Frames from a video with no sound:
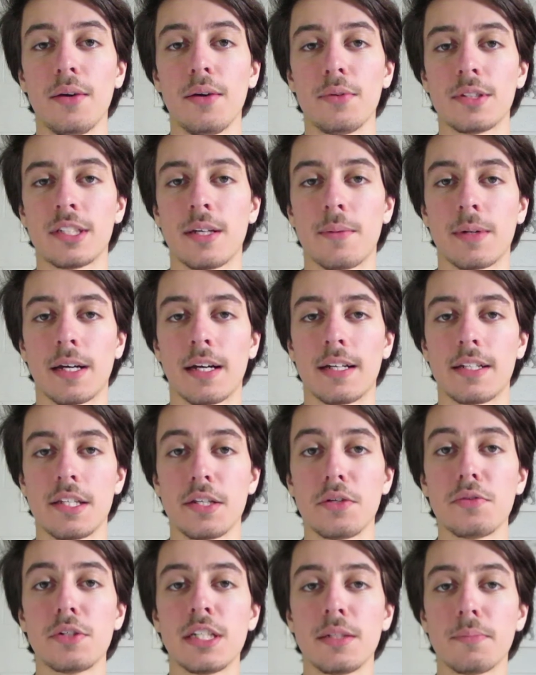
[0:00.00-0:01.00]
What's up guys,
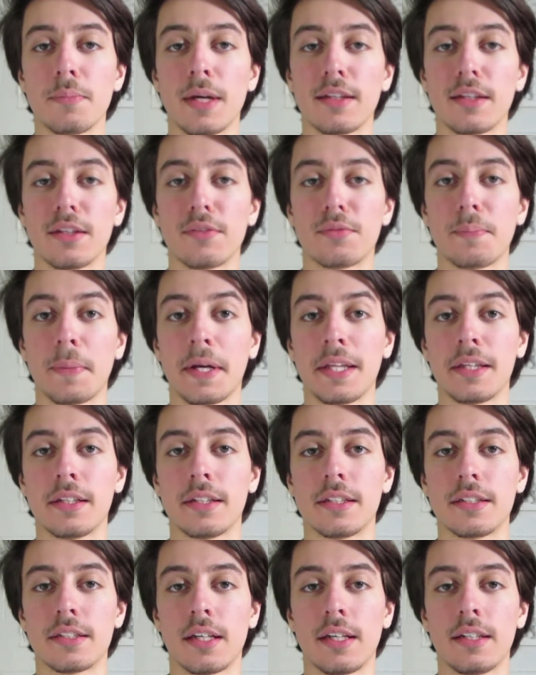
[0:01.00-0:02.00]
Eugene Pentland from Pentland
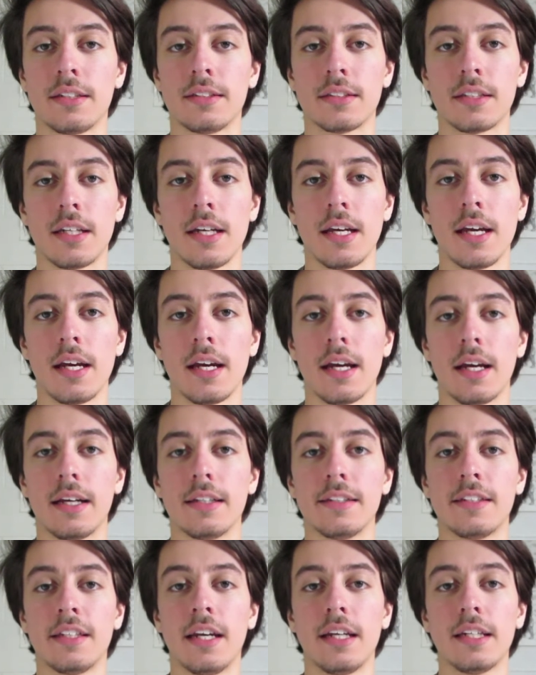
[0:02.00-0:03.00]
Designs,
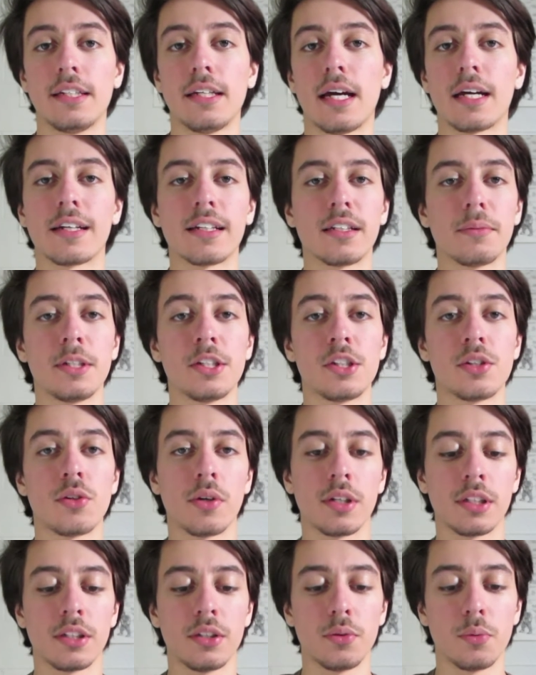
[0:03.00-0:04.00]
and today I'm going to be
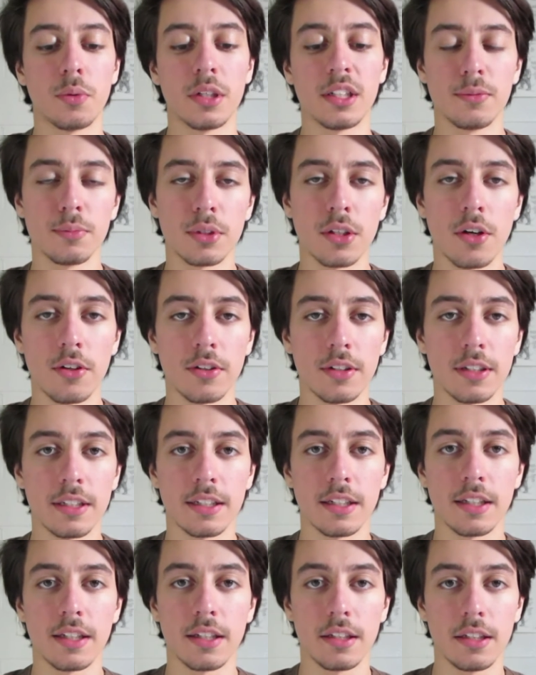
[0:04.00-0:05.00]
showing you what I'm
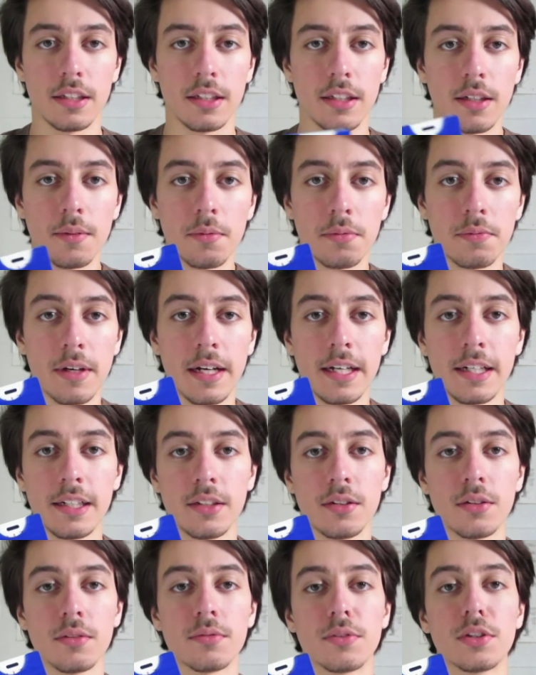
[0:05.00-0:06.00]
calling the
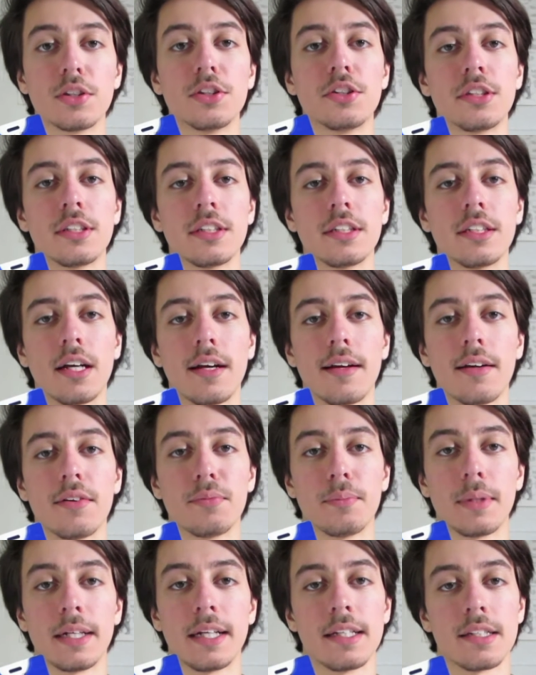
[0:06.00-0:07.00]
final version of
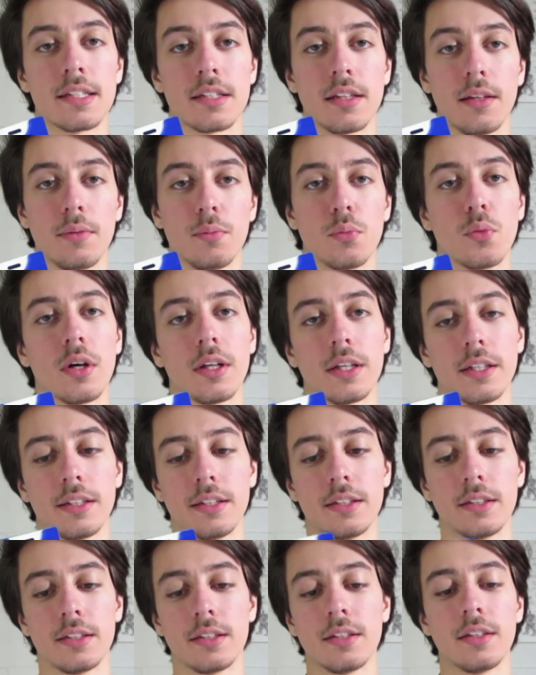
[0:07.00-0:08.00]
my Slim wallet.
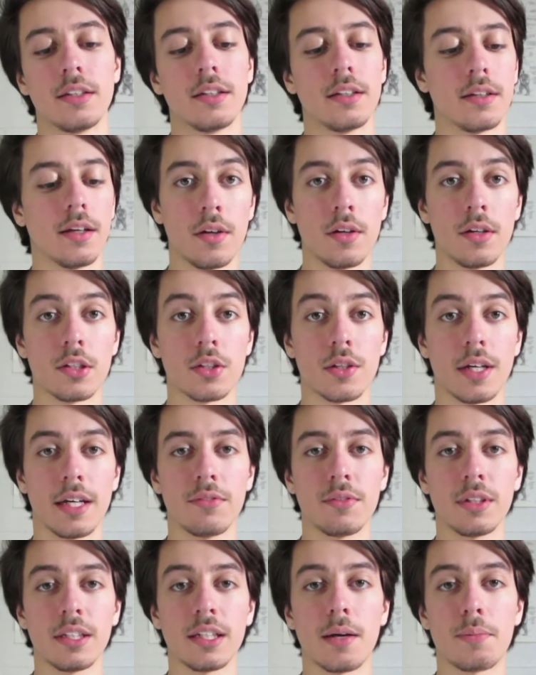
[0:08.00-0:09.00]
So I
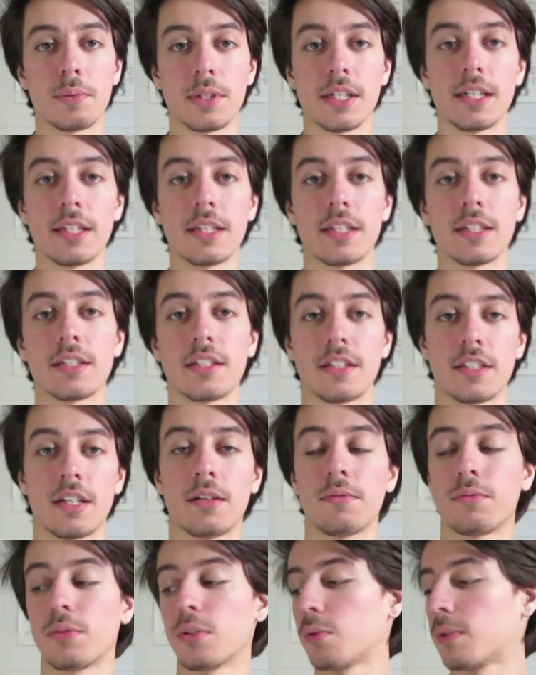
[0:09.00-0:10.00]
hadn't really updated this
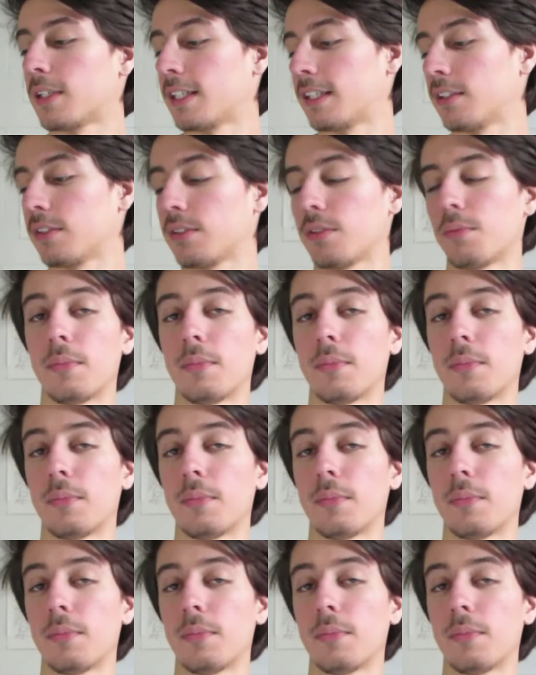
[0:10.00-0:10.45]
design for a while.